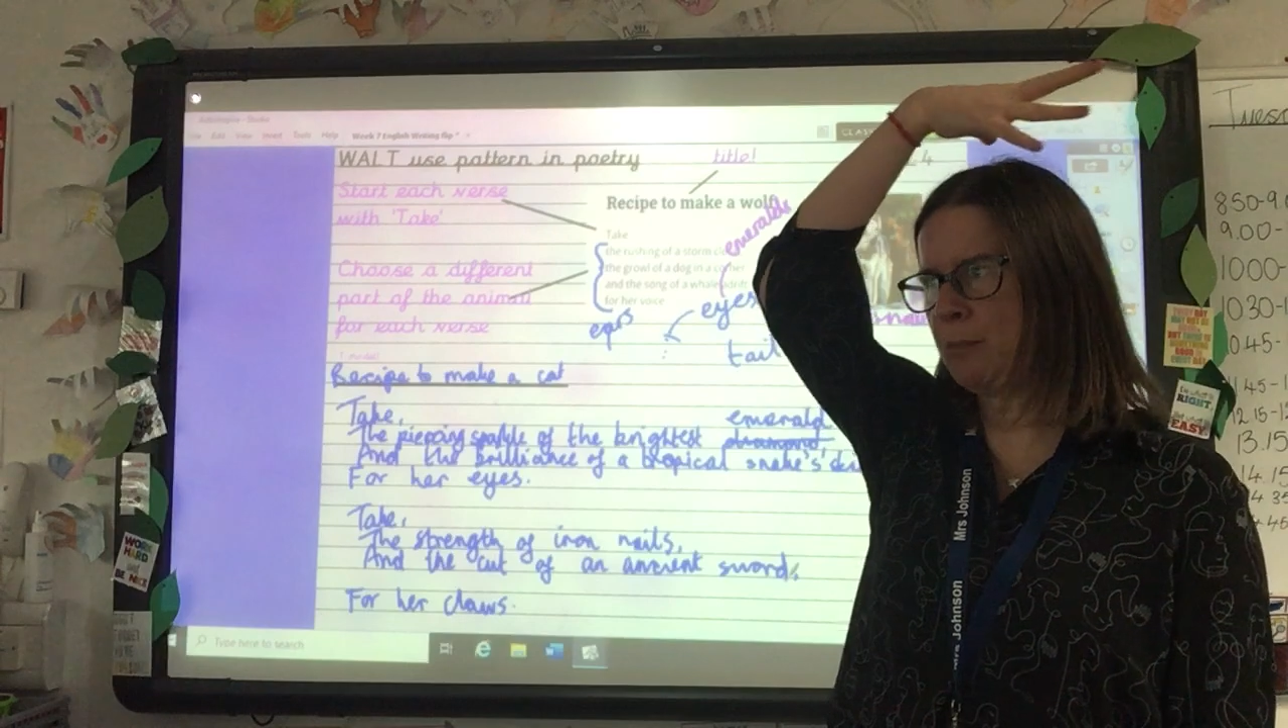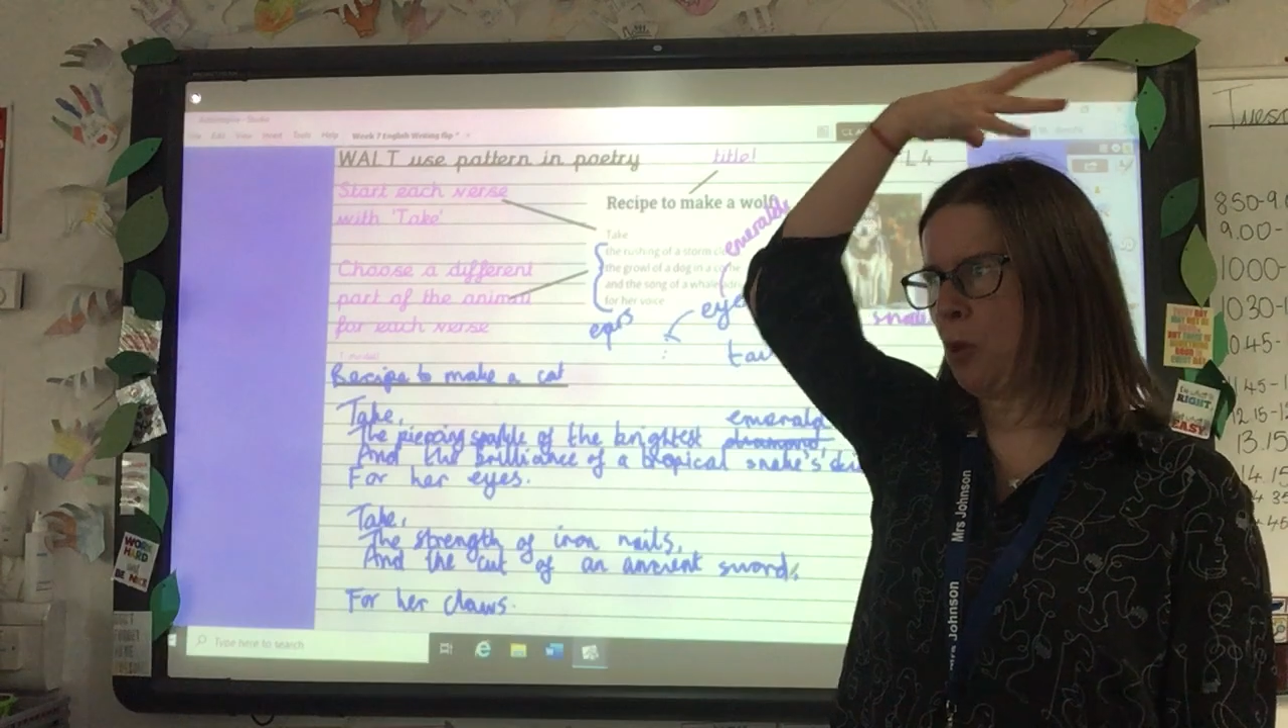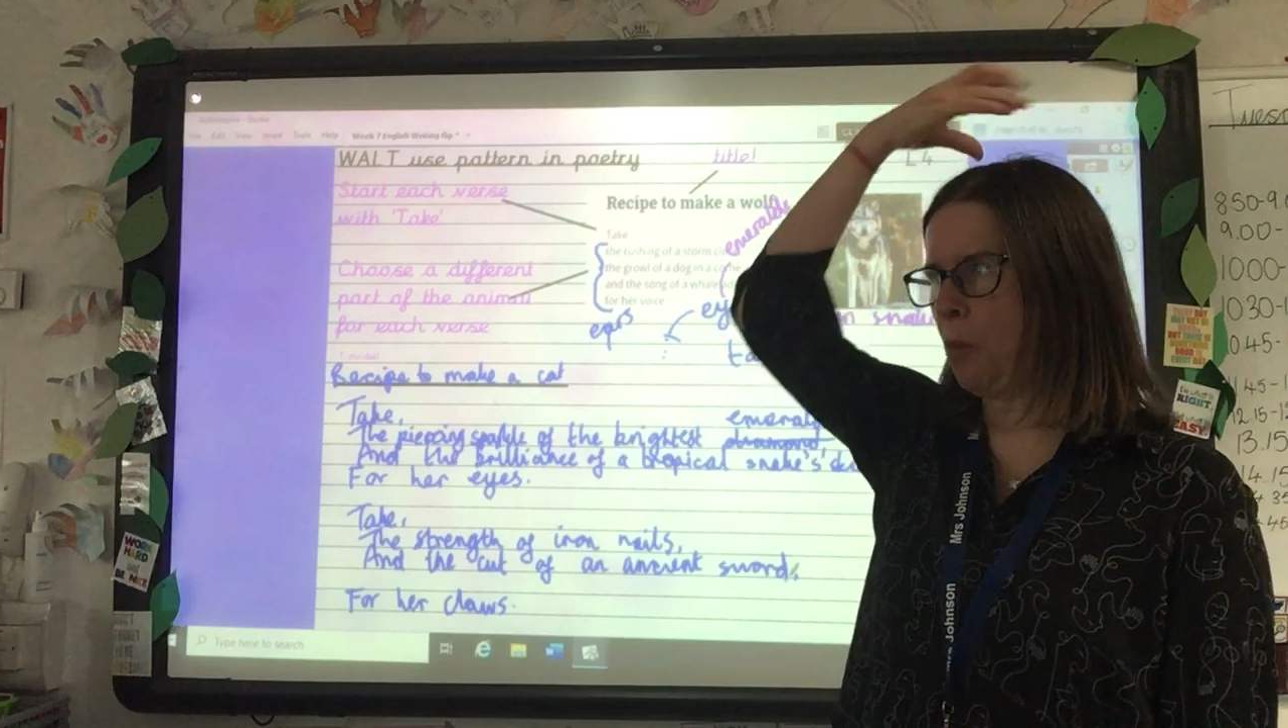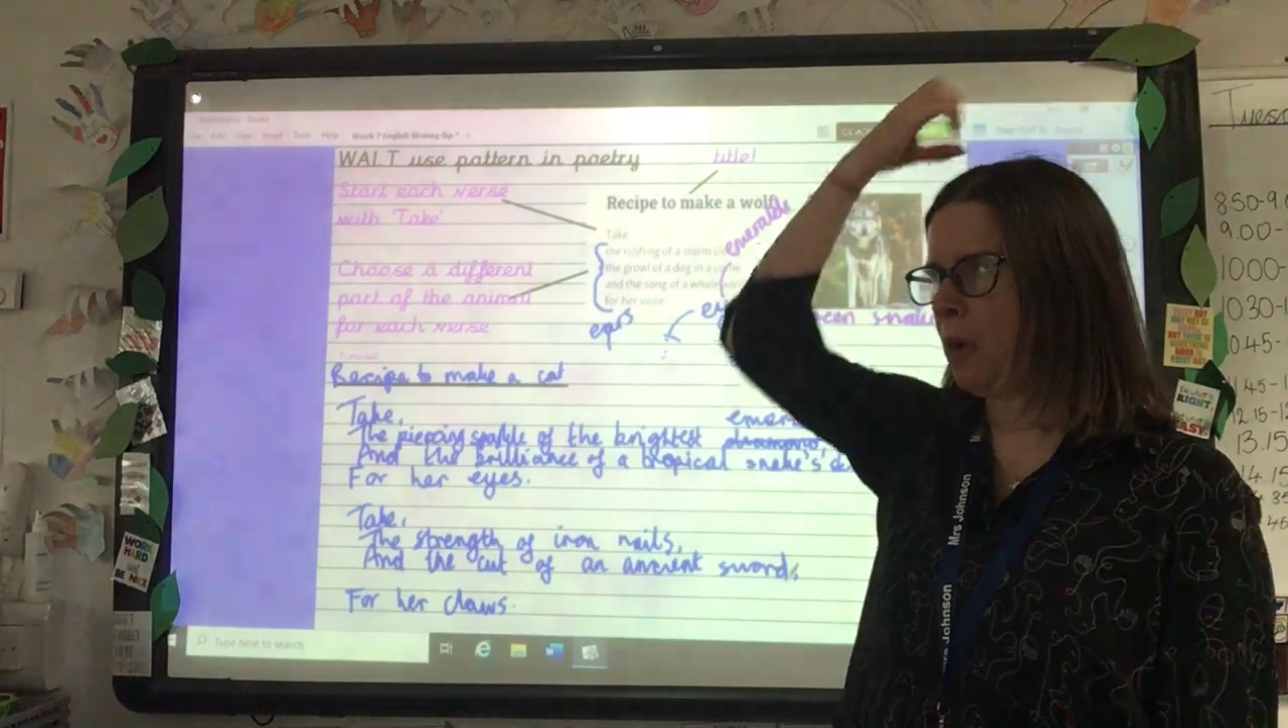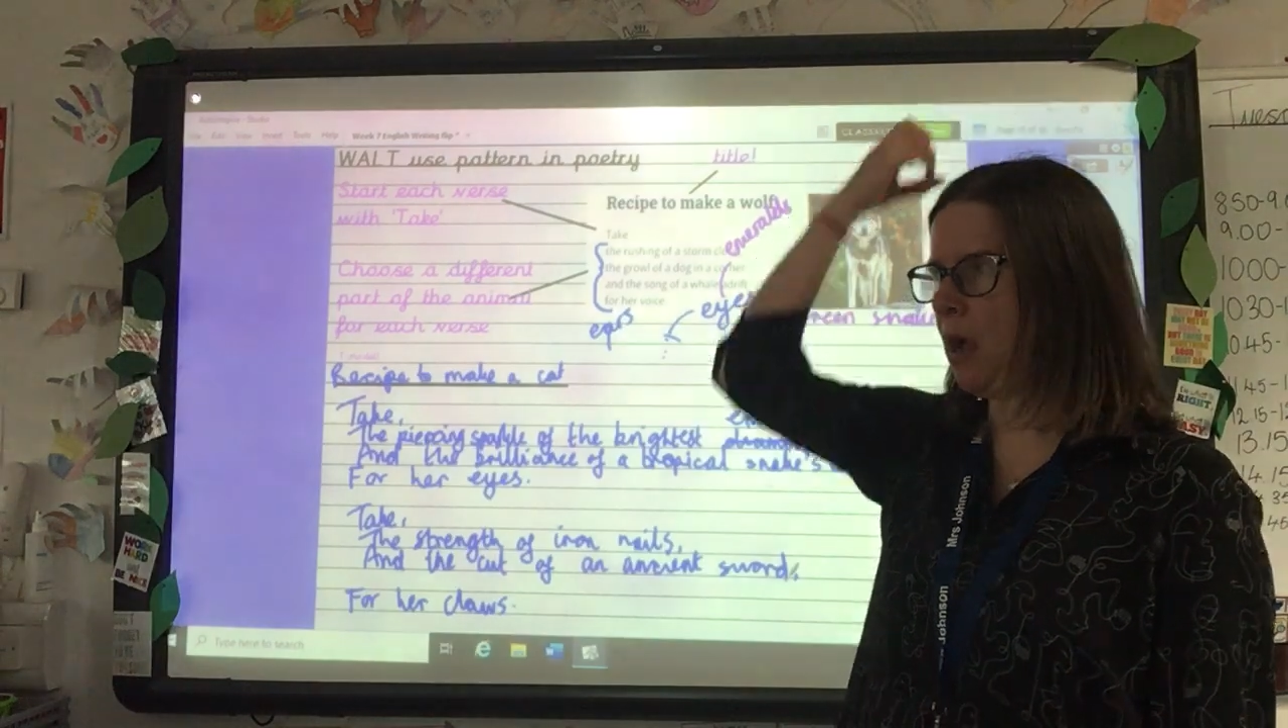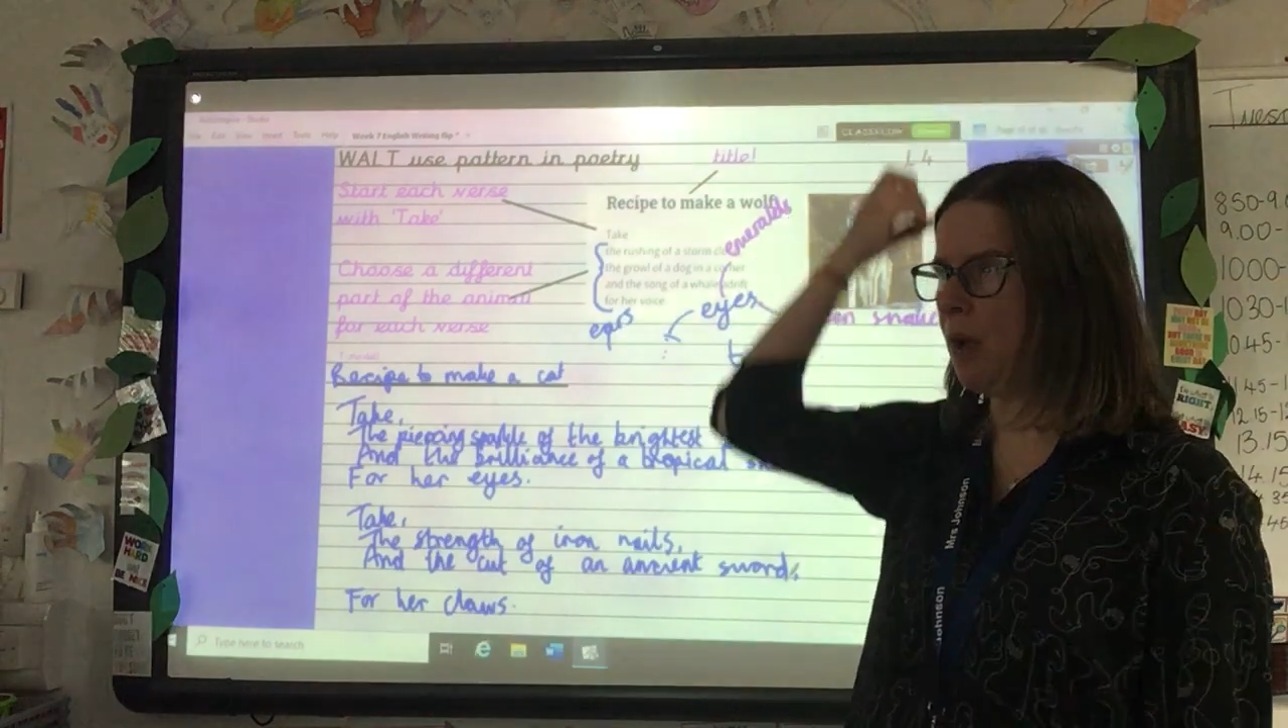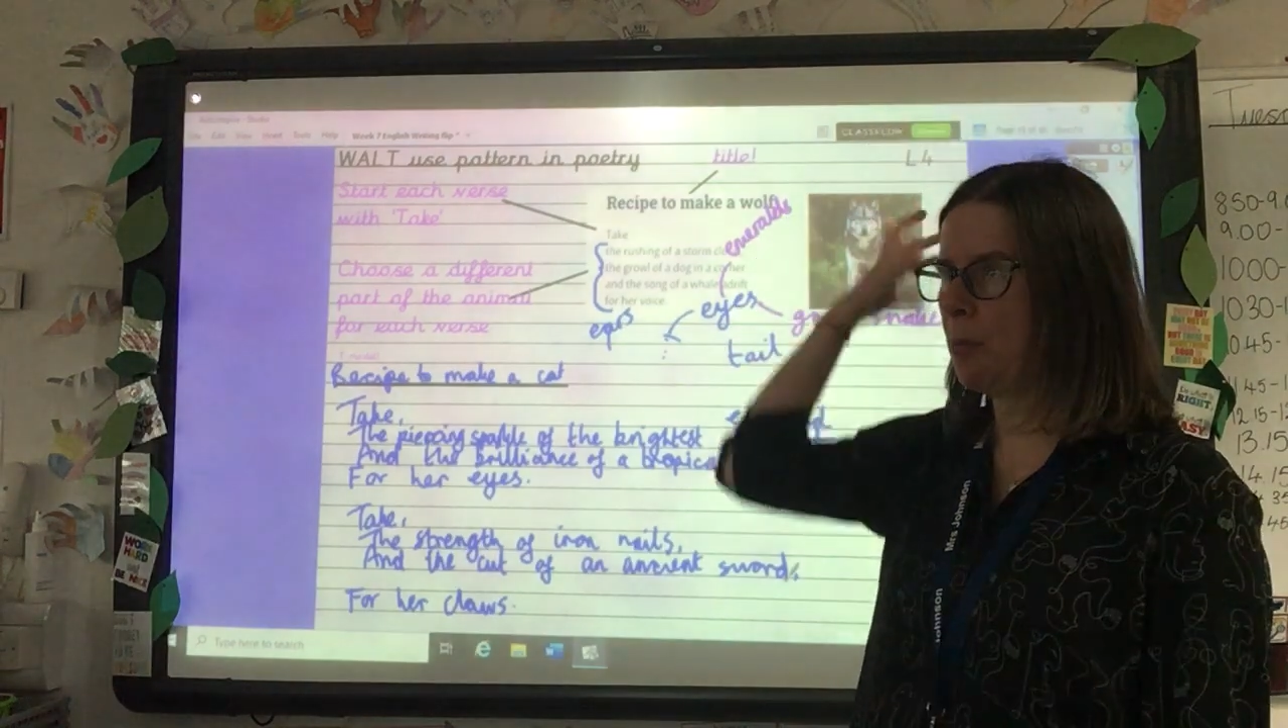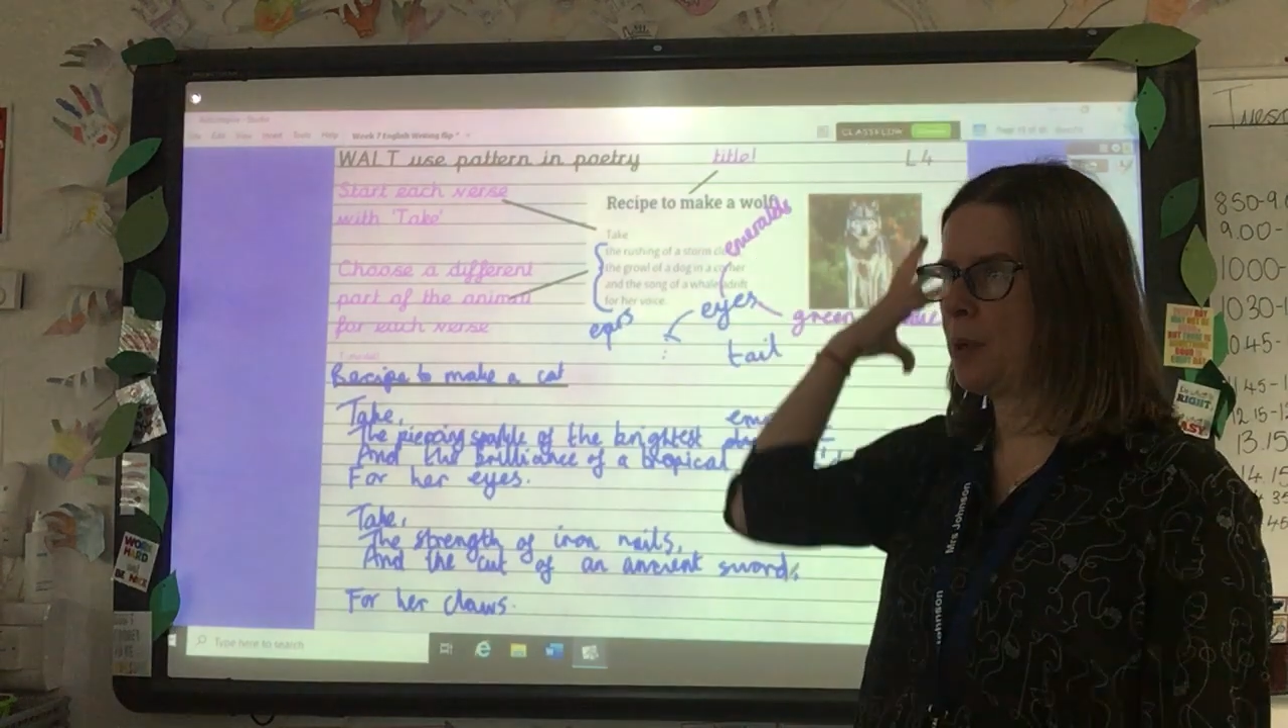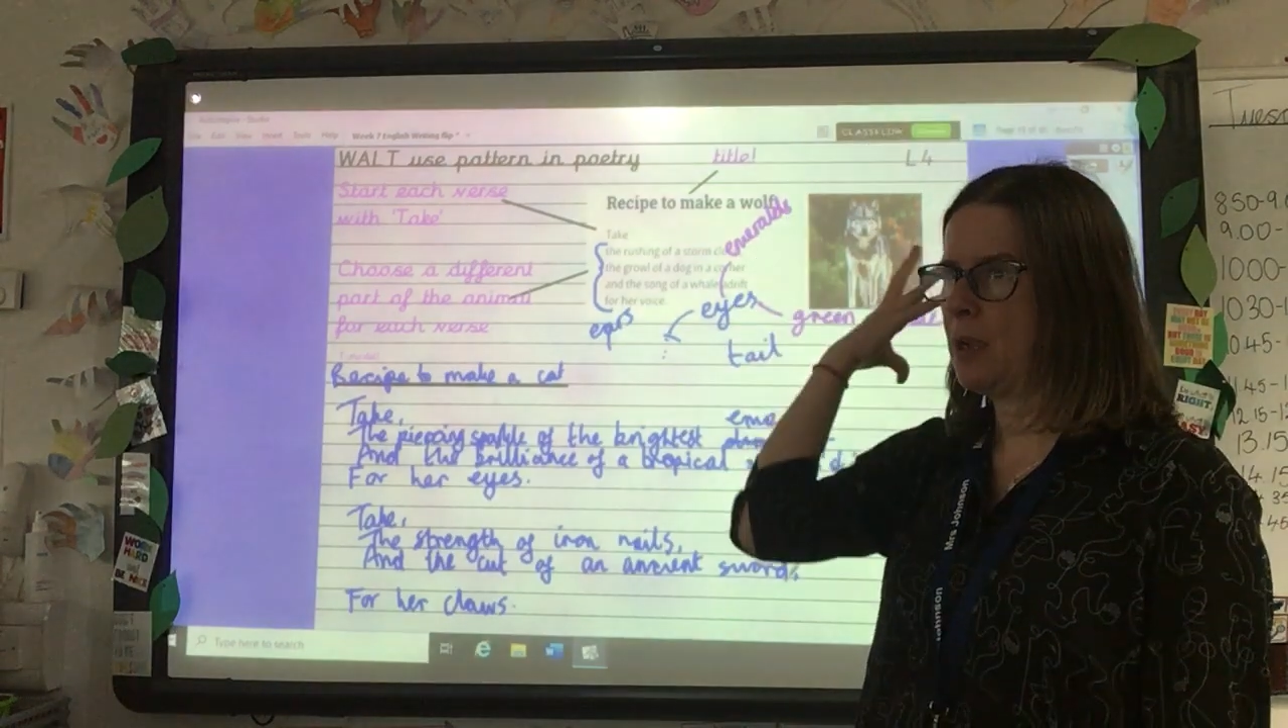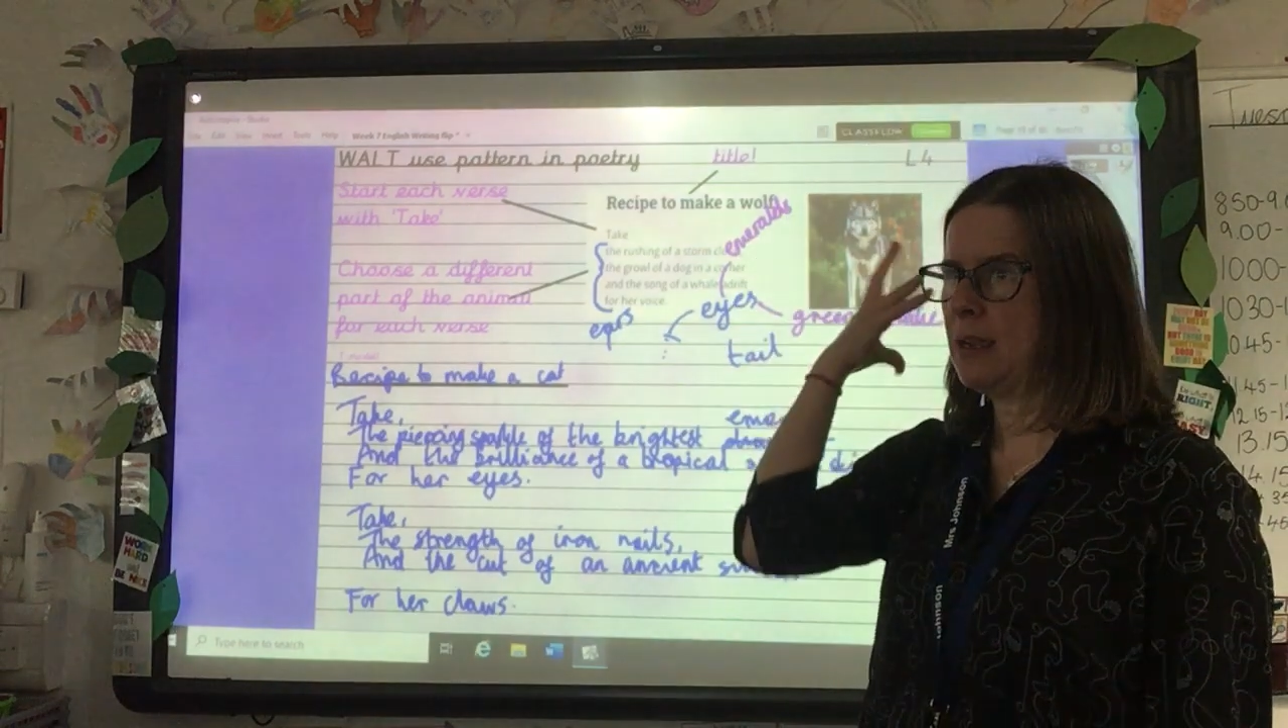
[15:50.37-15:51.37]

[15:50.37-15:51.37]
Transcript: pop up,